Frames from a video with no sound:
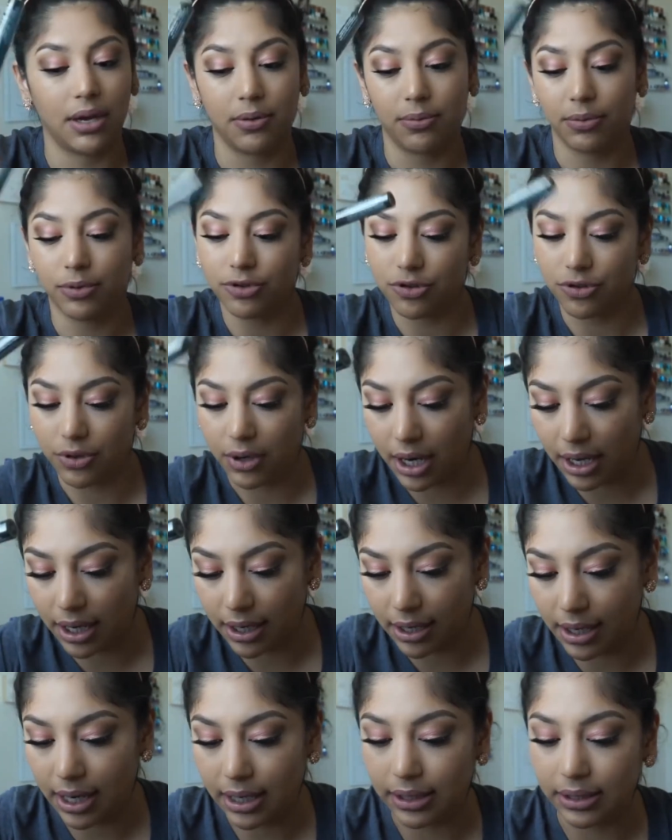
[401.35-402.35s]
I will try
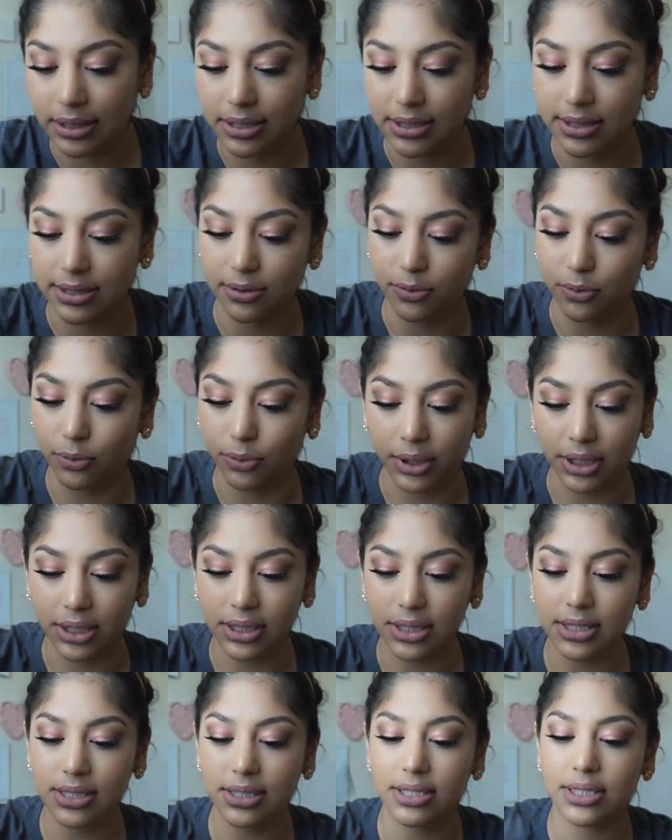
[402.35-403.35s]
it at least
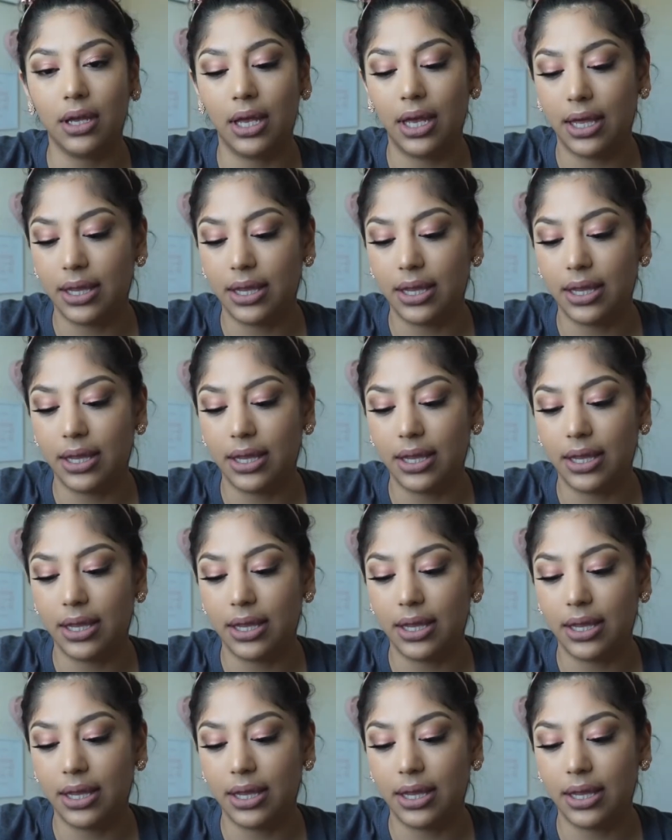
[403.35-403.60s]
once.